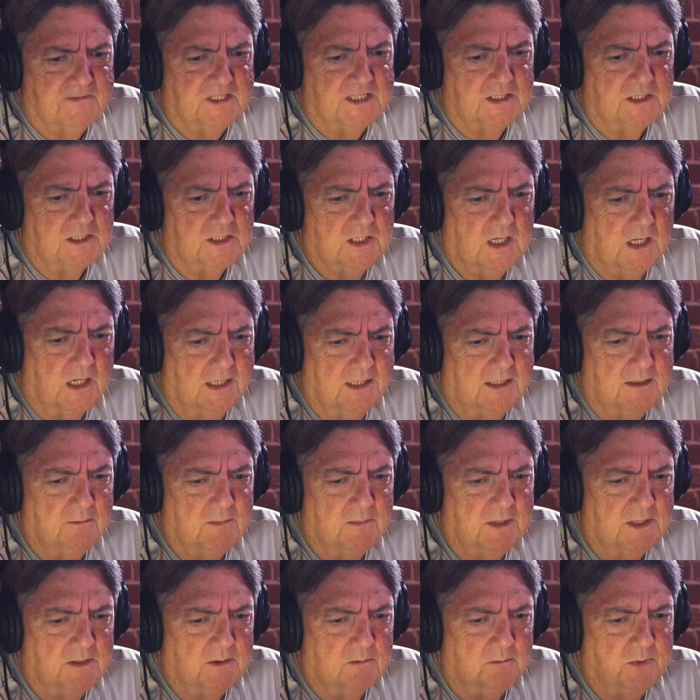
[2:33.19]
this
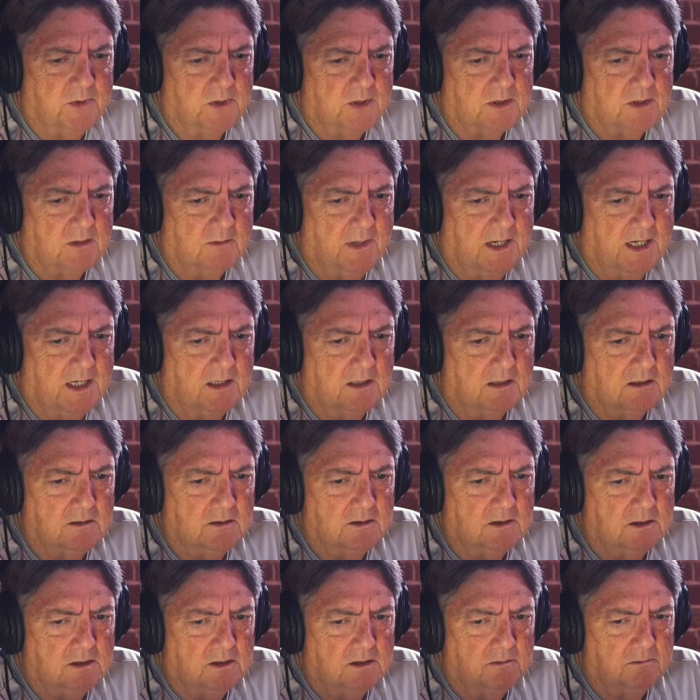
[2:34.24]
claim in the book about
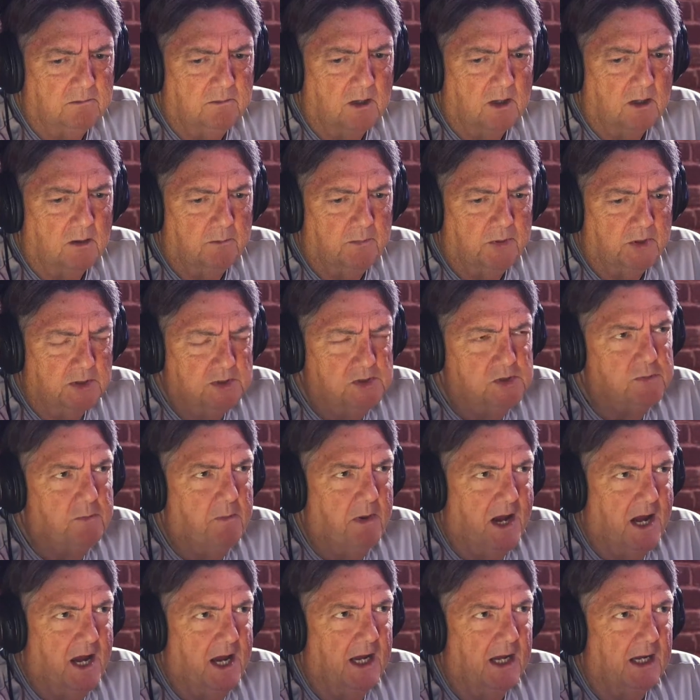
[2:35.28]
the
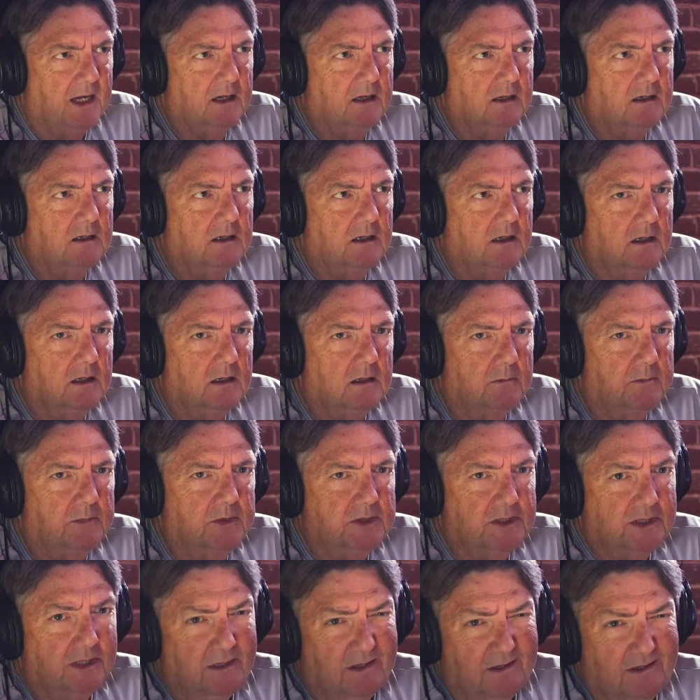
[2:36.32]
pushback uh,
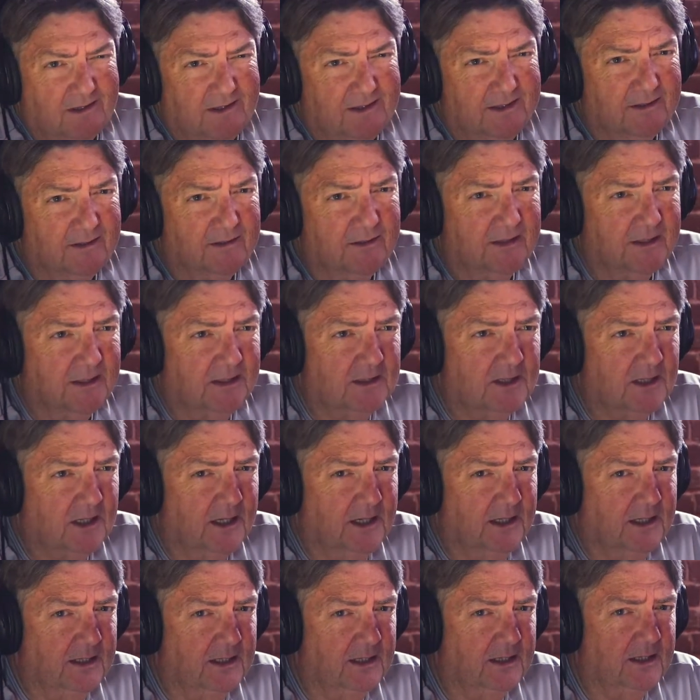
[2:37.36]
particularly in things
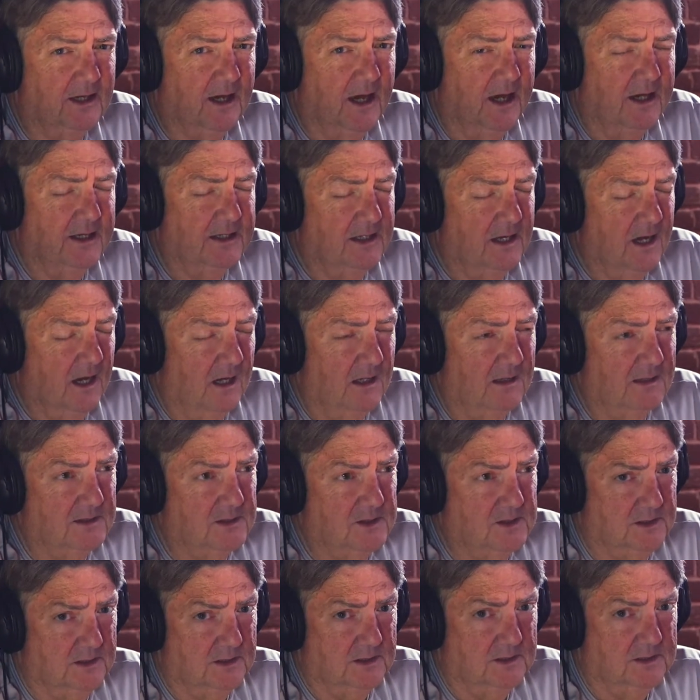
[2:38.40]
like
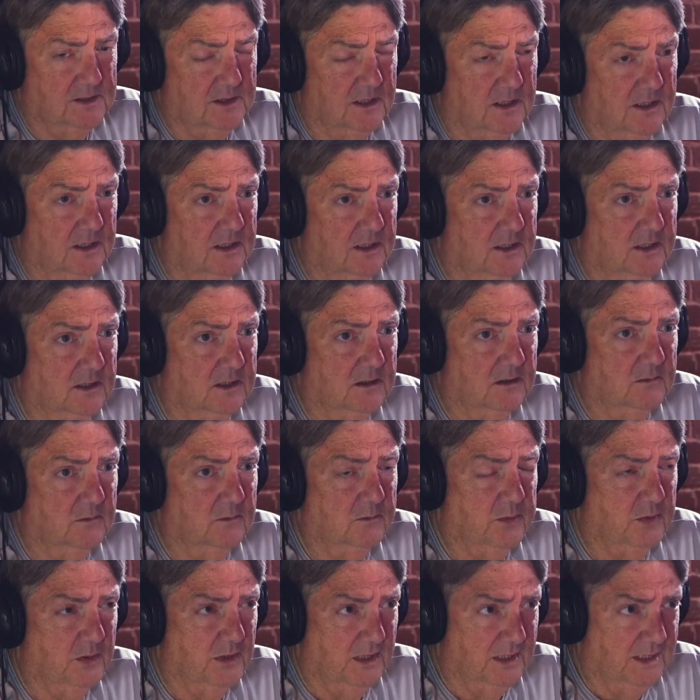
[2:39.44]
ideologies
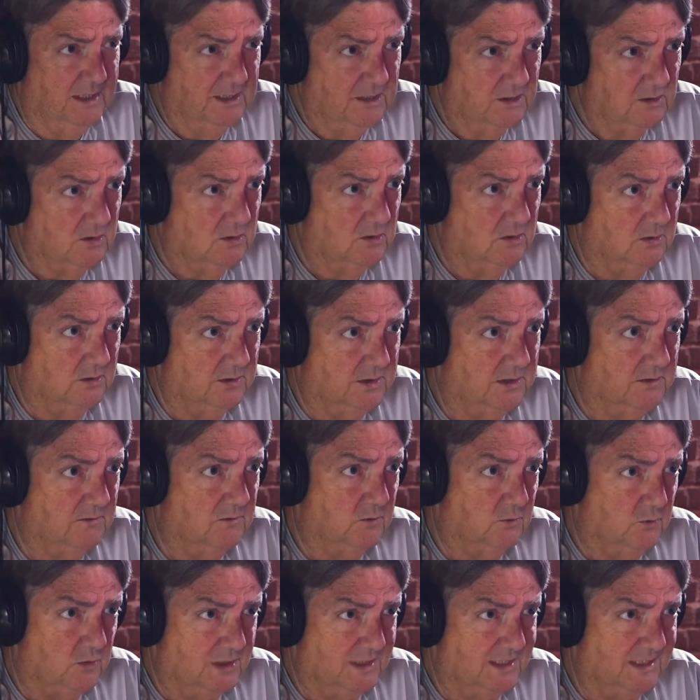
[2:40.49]
and political and
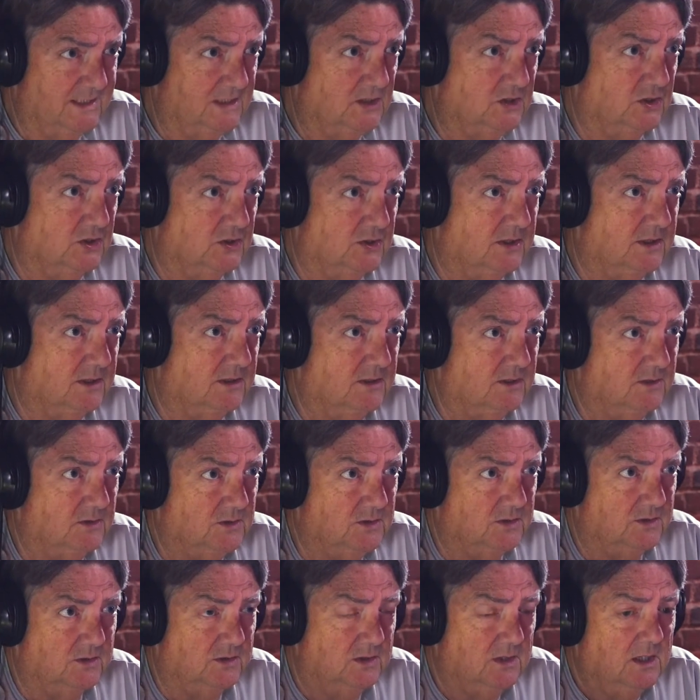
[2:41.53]
even religion, that
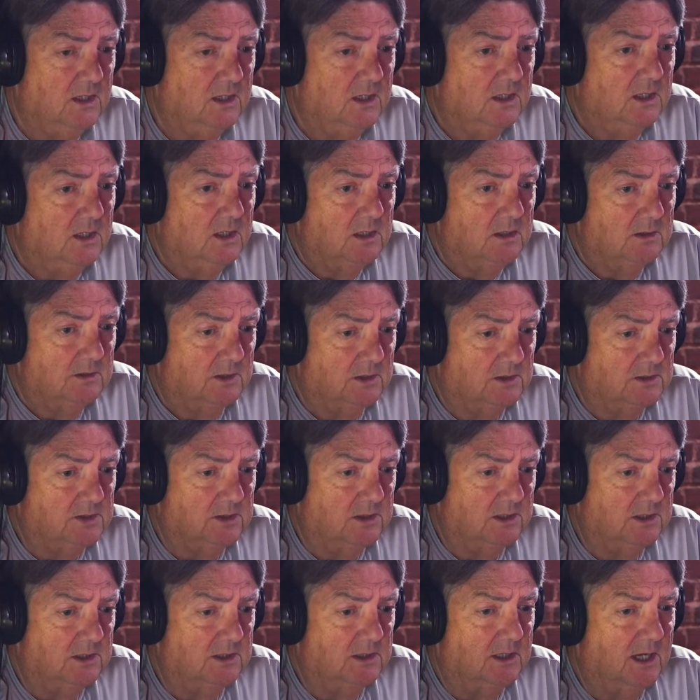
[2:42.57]
there's a there's
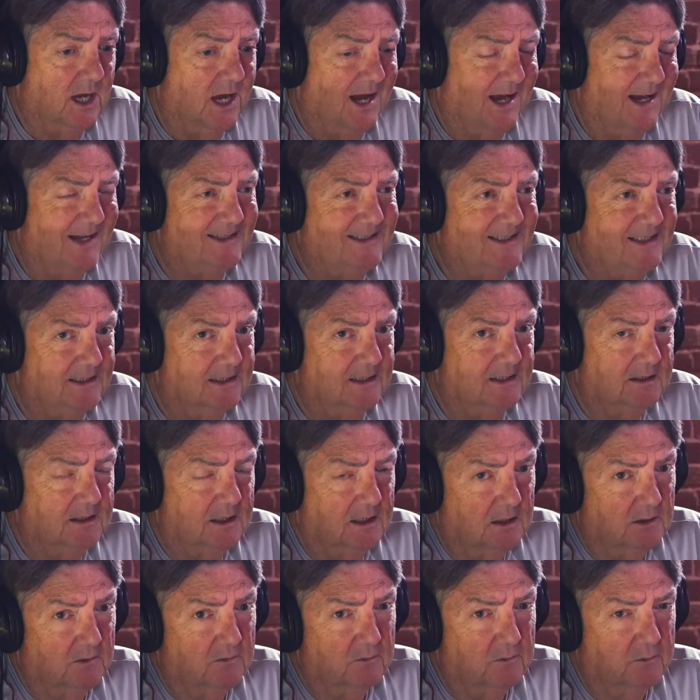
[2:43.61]
the idea
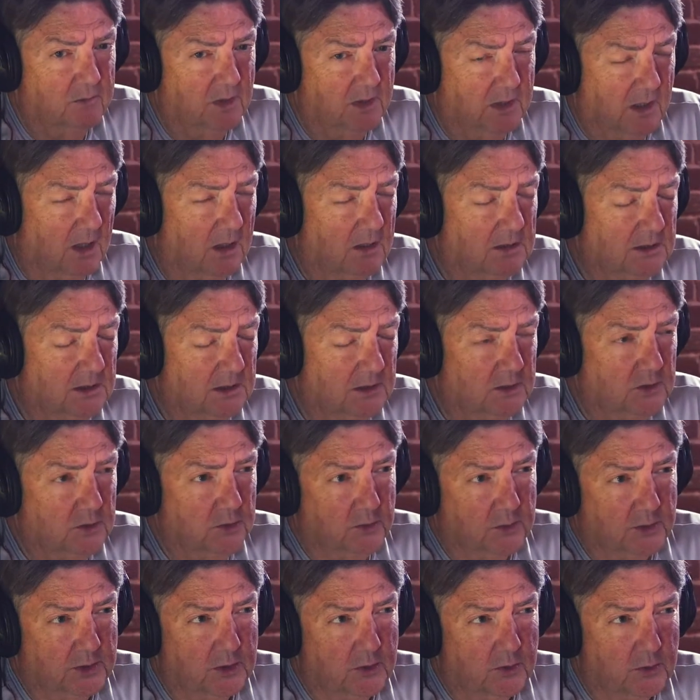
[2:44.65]
of belonging
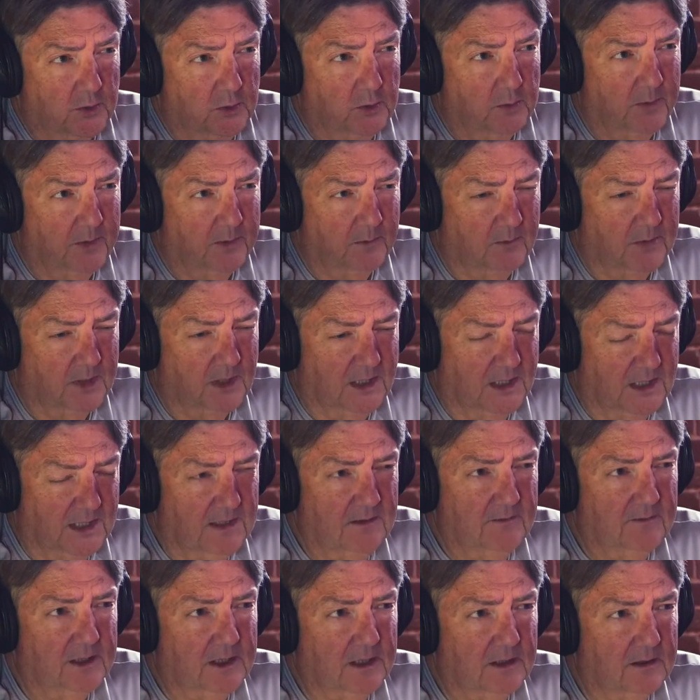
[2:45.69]
to a group and
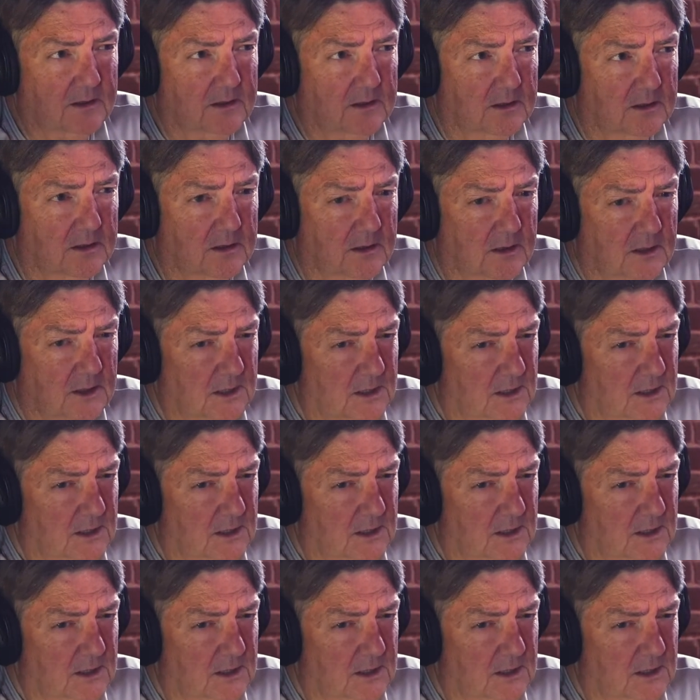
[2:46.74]
believing the